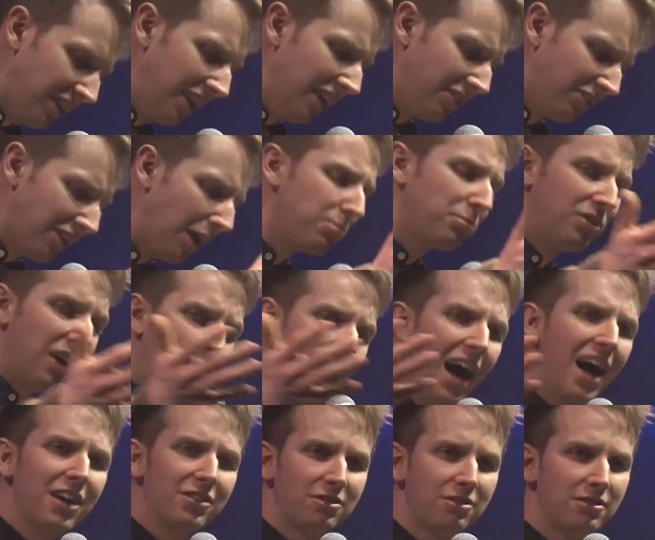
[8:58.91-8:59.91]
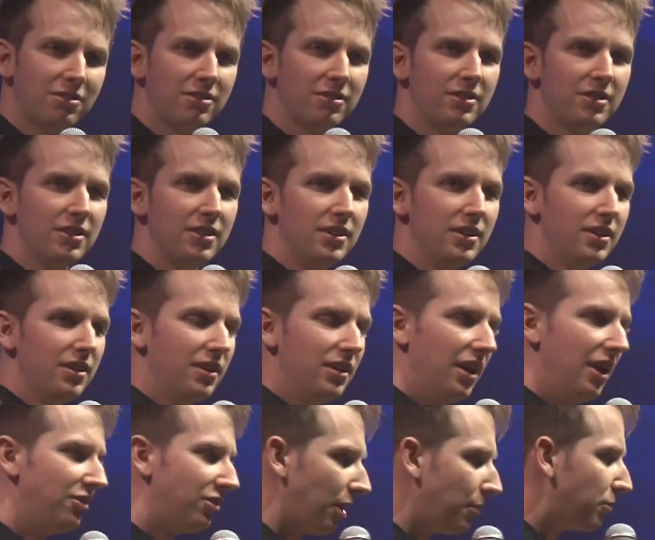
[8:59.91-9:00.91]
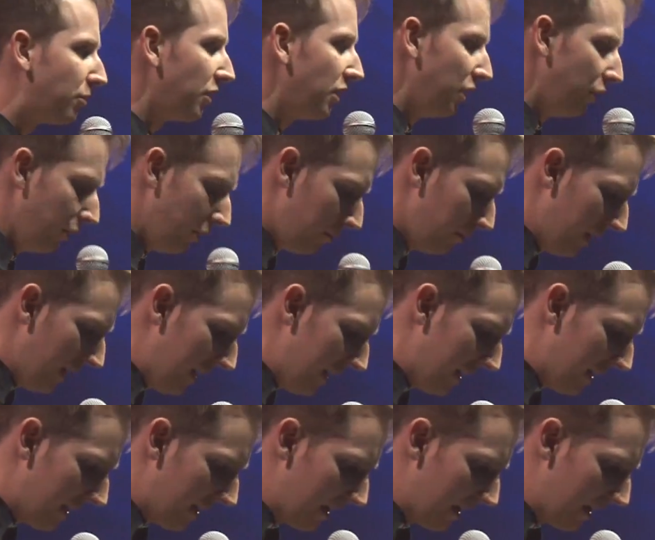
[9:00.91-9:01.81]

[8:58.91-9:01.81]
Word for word: it's up to us. It's up to you and me.